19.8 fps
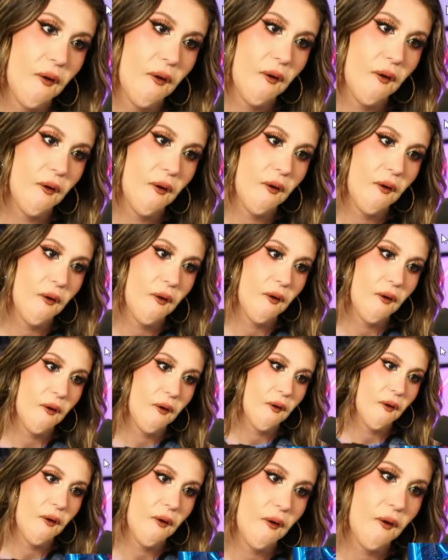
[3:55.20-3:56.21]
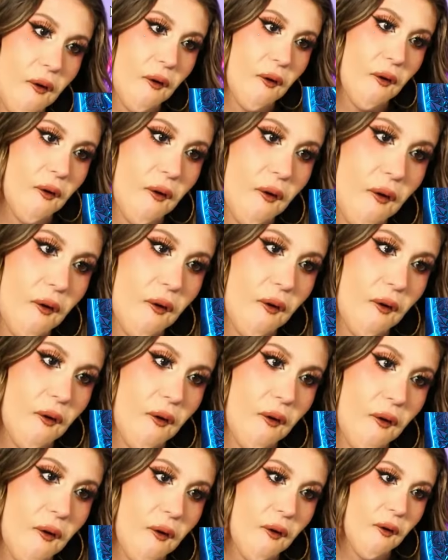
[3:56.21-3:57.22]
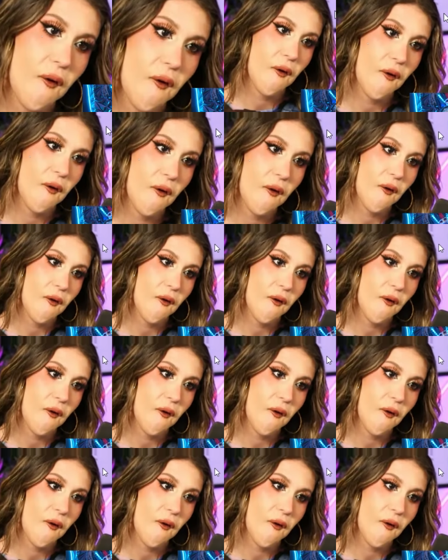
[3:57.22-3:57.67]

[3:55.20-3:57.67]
to come up with, an idea of